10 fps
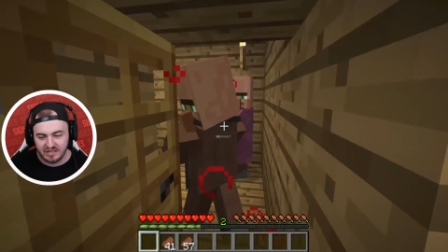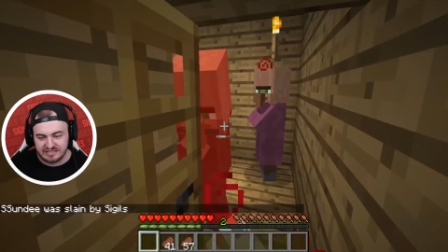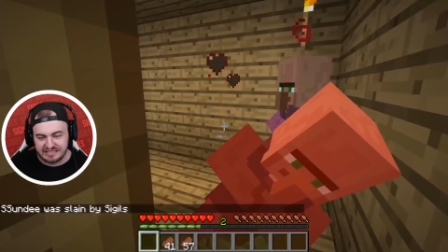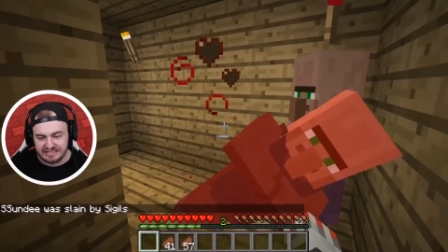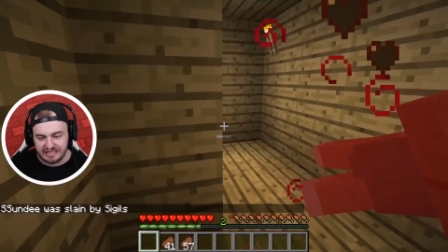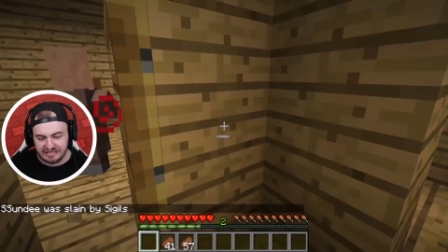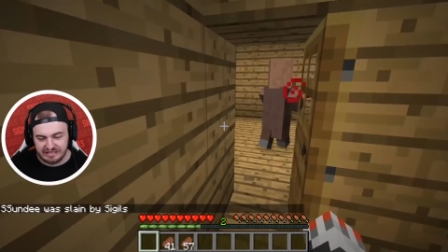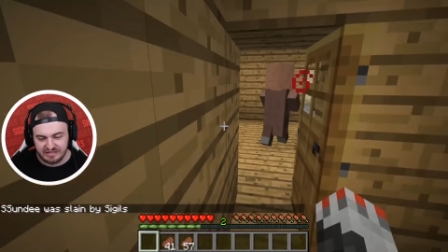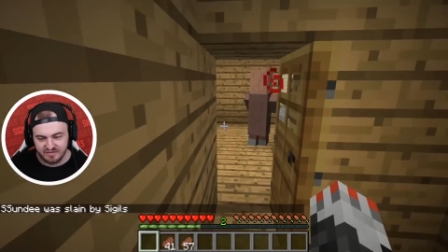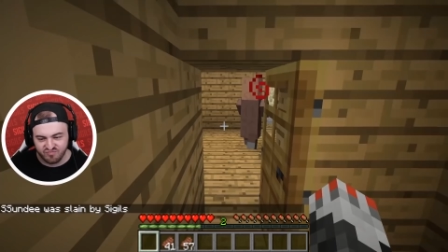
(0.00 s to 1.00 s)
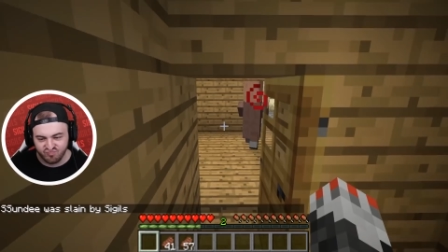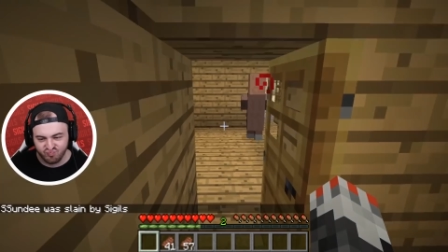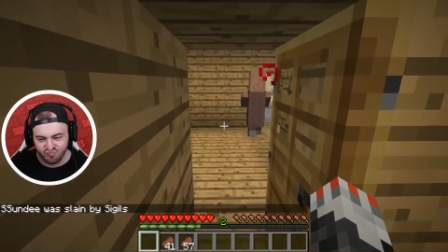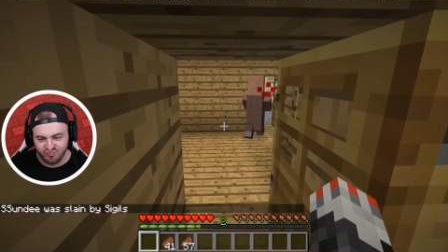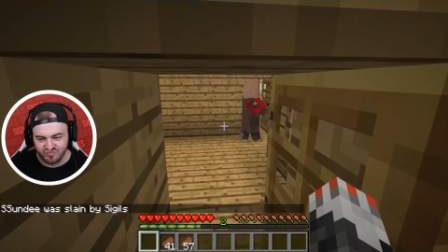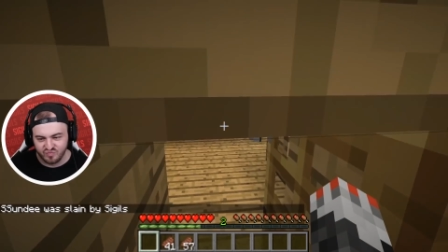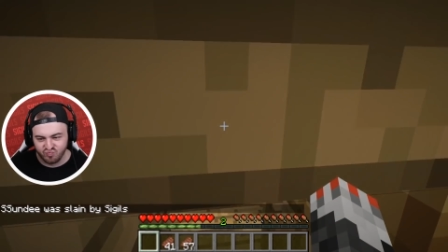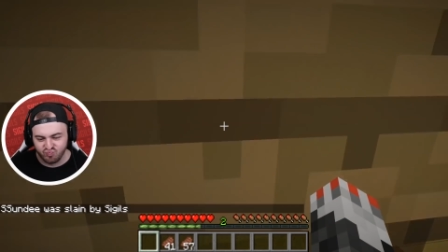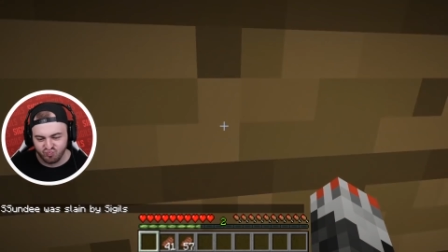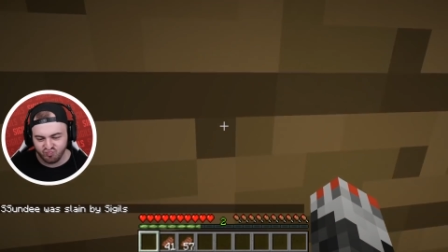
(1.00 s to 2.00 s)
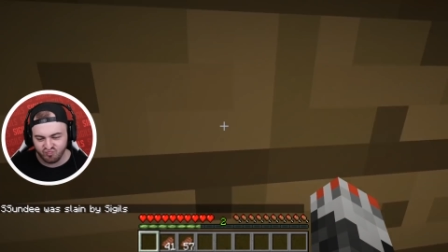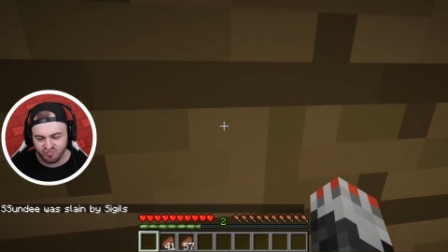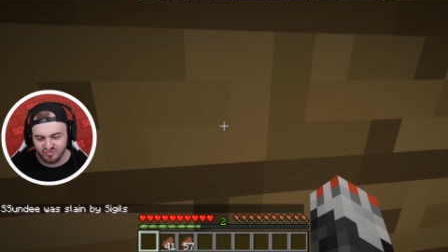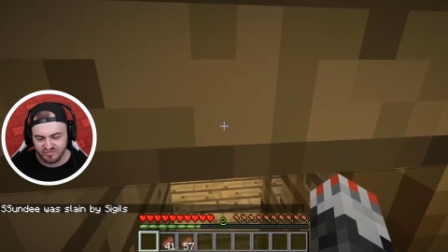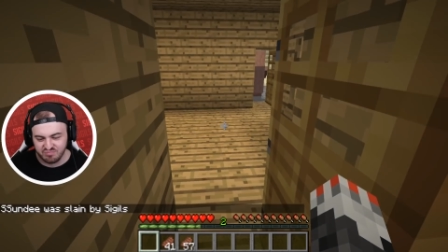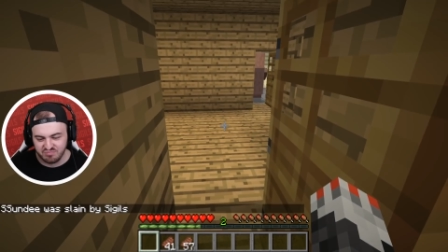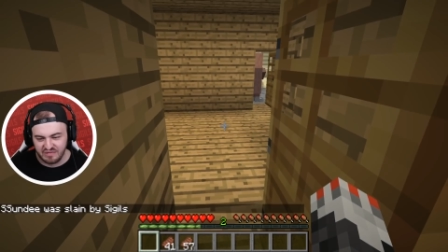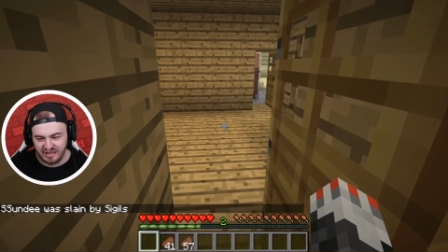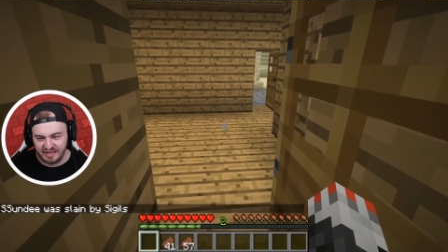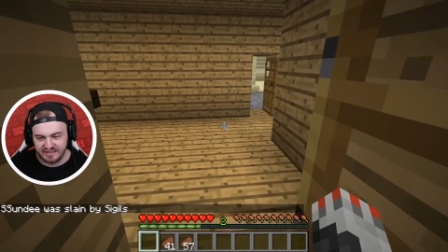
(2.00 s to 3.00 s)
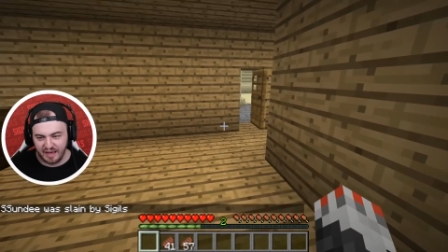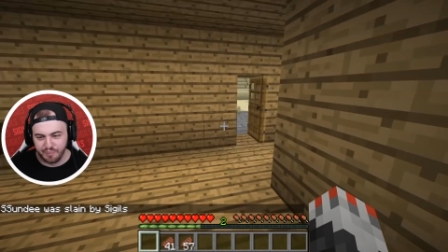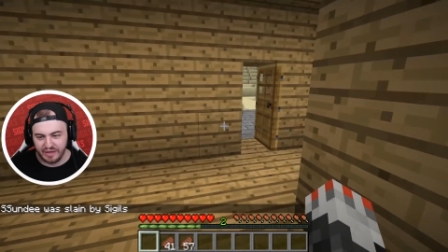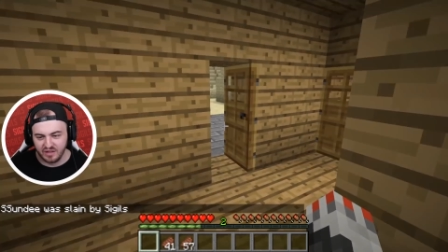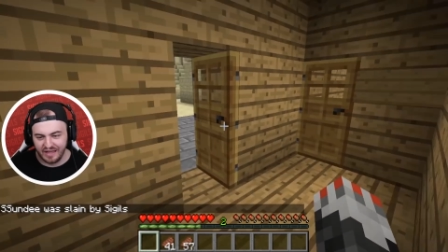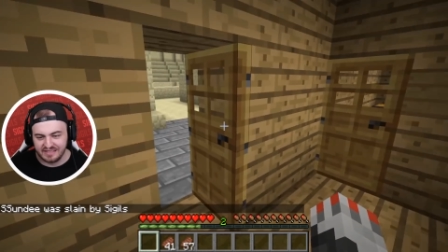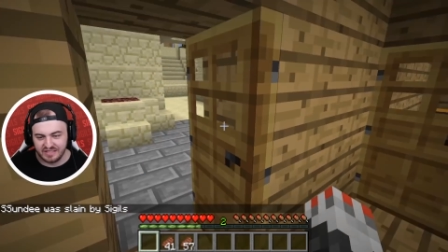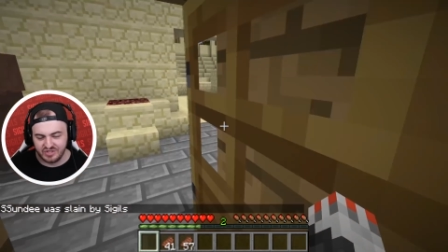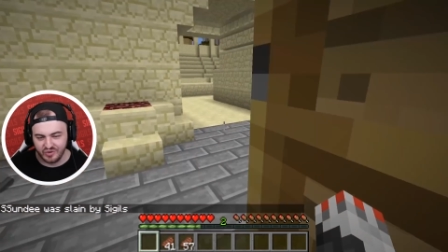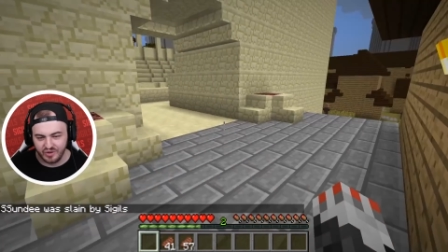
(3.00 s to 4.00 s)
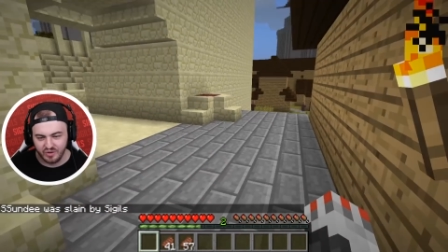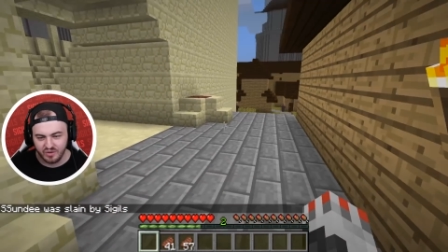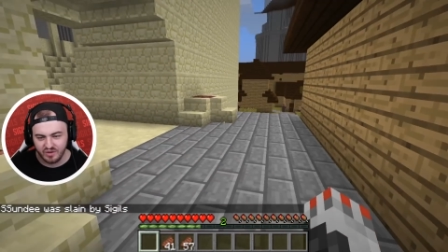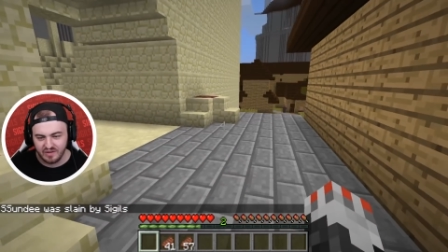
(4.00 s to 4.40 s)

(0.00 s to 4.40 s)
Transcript: Ow! Ow! Ow! Ow! Ow! And let that be a oh. lesson to you.